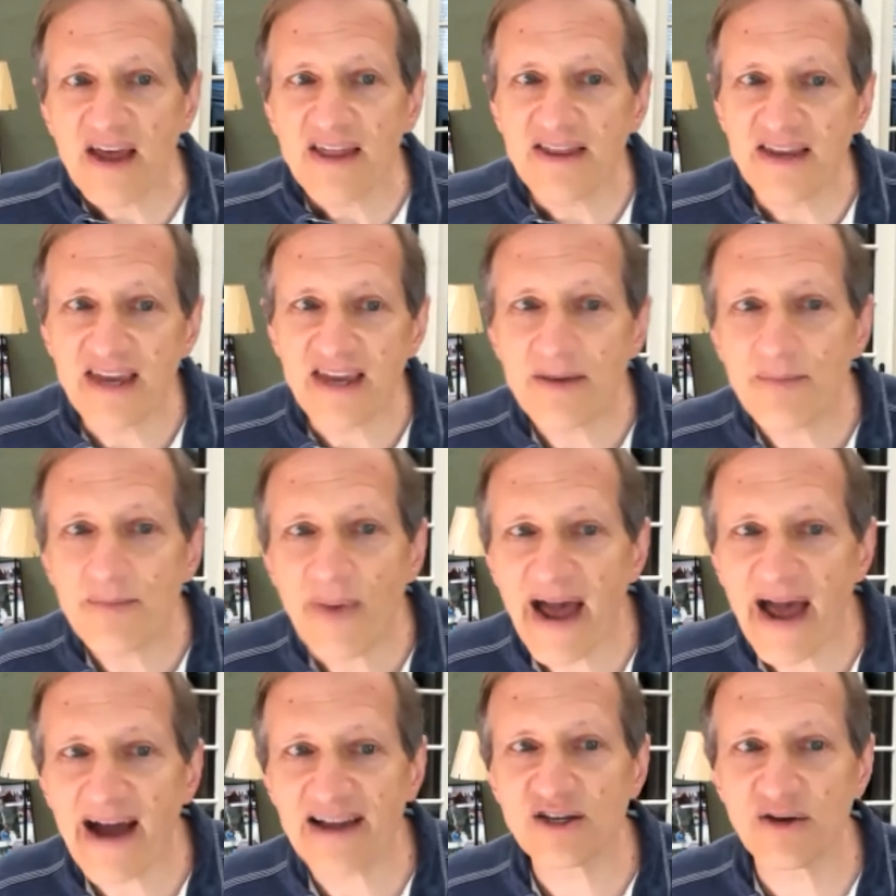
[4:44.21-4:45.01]
The
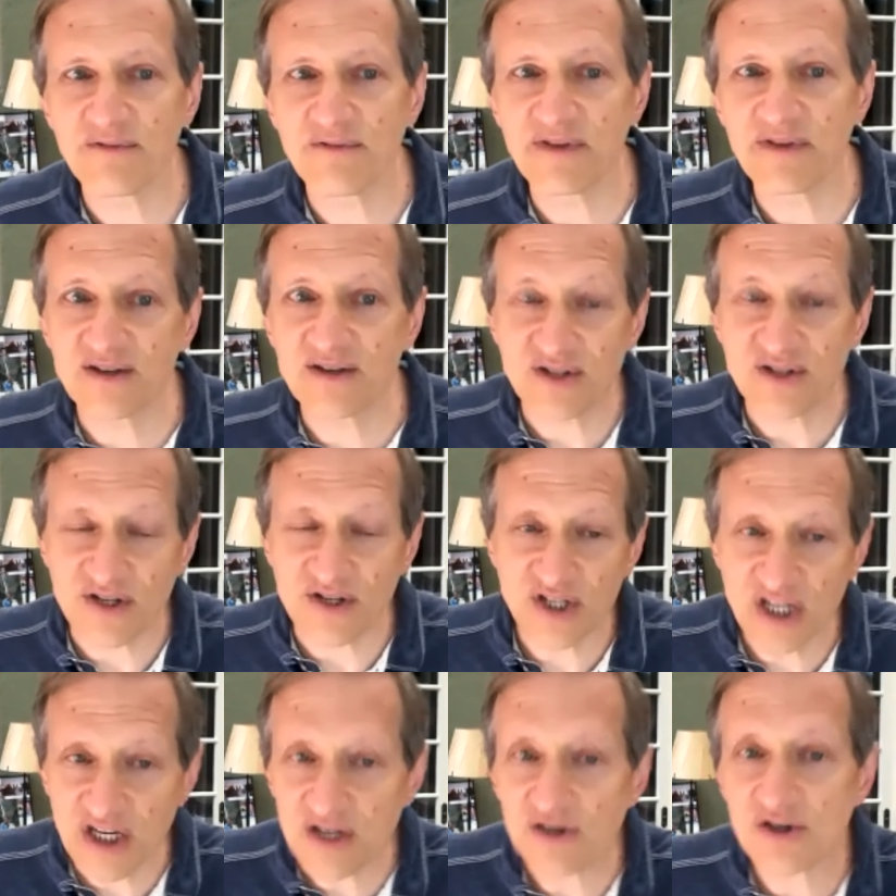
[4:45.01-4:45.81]
impact of his
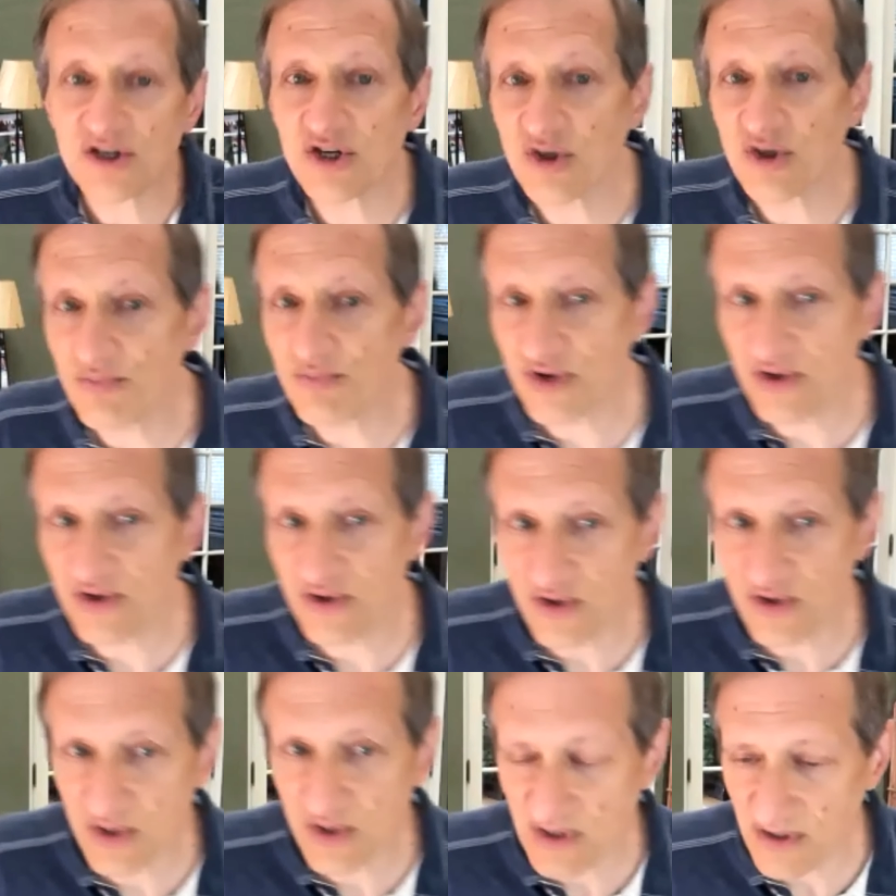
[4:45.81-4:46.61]
decision to
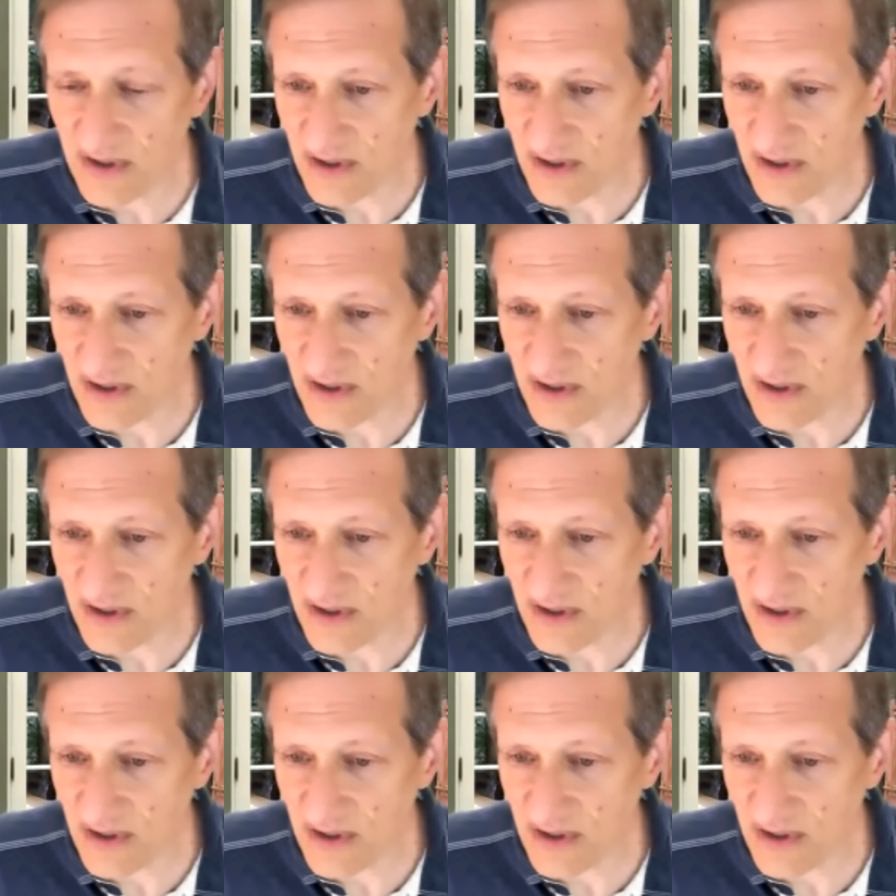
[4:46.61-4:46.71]
produce